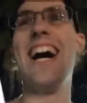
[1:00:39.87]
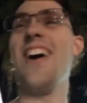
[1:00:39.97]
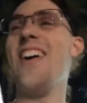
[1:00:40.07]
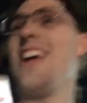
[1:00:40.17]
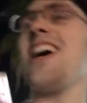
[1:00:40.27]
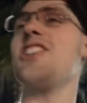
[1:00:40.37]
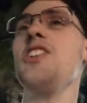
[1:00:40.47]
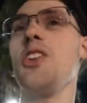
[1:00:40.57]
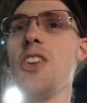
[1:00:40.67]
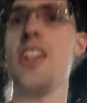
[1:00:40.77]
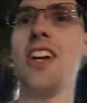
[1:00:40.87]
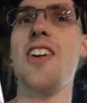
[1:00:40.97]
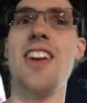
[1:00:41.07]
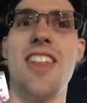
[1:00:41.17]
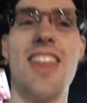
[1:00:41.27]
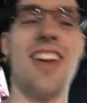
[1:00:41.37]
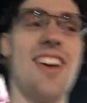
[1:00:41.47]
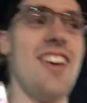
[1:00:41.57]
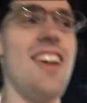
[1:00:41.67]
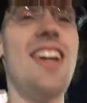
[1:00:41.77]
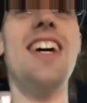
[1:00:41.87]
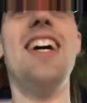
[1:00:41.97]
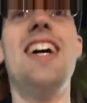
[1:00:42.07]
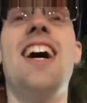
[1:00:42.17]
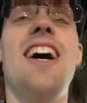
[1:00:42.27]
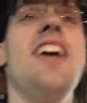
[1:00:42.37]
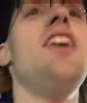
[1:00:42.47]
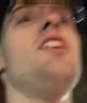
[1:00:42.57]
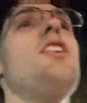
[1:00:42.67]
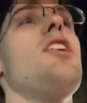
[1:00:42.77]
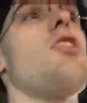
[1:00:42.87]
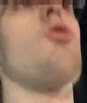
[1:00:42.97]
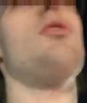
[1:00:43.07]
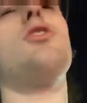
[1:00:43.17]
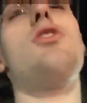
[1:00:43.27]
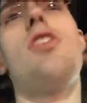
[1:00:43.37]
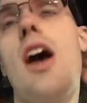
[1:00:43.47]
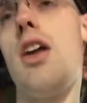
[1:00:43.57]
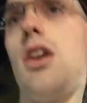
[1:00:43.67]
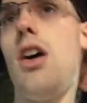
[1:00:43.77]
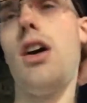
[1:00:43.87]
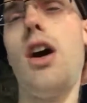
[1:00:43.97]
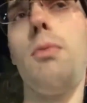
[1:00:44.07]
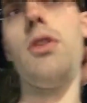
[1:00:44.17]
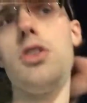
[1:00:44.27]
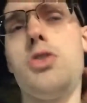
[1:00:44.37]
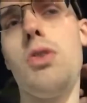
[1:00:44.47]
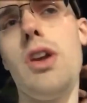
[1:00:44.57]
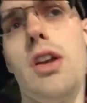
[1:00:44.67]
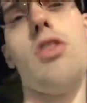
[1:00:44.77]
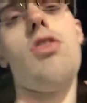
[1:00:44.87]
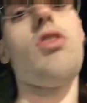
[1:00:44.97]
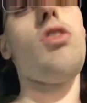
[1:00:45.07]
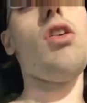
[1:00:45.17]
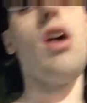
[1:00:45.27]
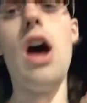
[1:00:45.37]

Oh, he actually looked hilarious there. Uh, yeah, so we just had a couple of drinks.